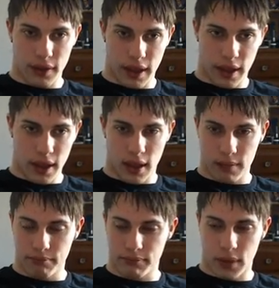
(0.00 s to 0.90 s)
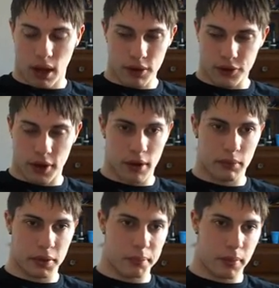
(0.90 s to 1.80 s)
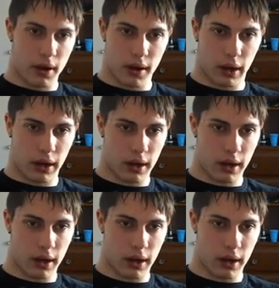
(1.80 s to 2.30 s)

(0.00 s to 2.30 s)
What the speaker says: like Donald Trump, Bloomberg,